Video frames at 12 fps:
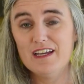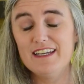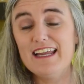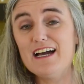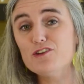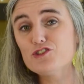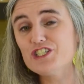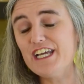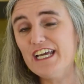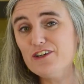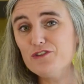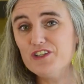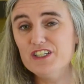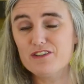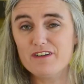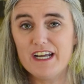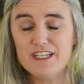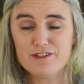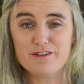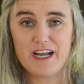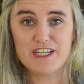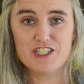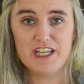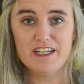now channeled in the right
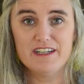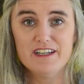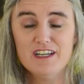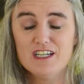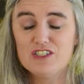direction,